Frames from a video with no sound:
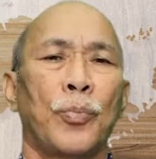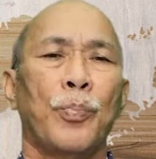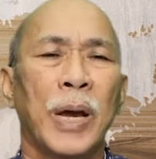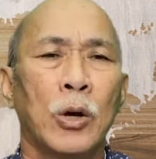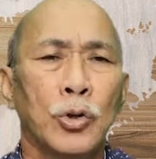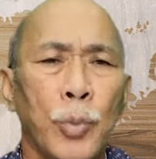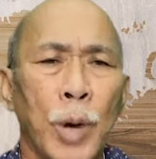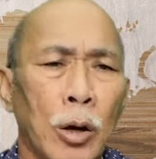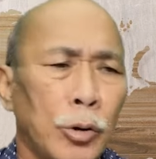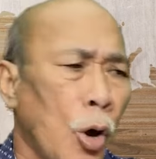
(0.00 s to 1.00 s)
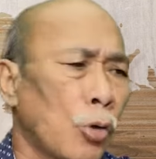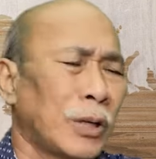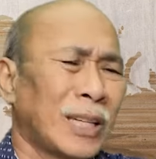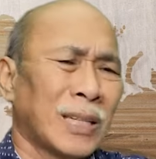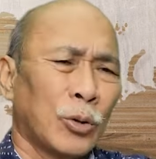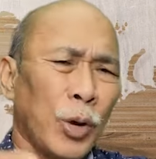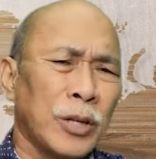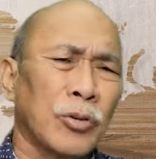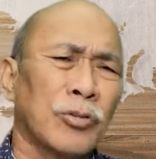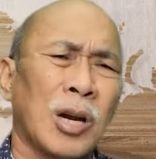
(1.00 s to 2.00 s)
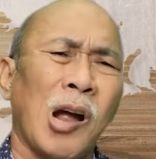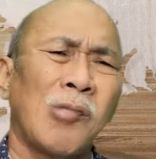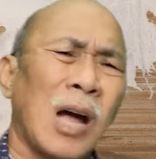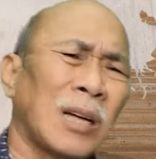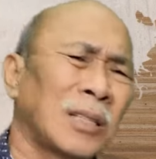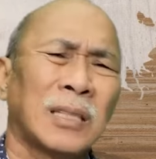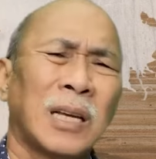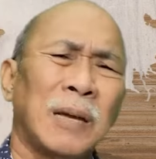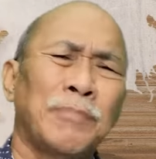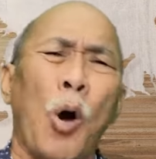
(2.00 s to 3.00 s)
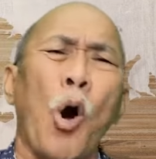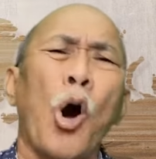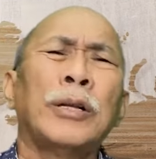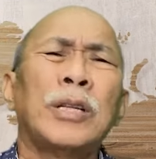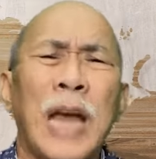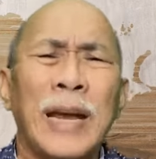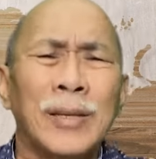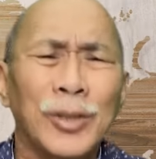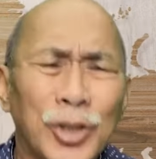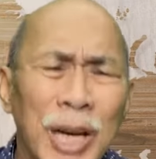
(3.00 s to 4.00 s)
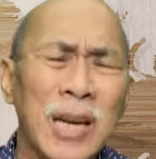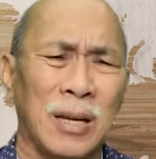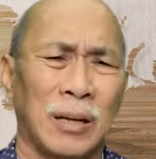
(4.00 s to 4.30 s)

Because we all know the situations around us just keeps on changing.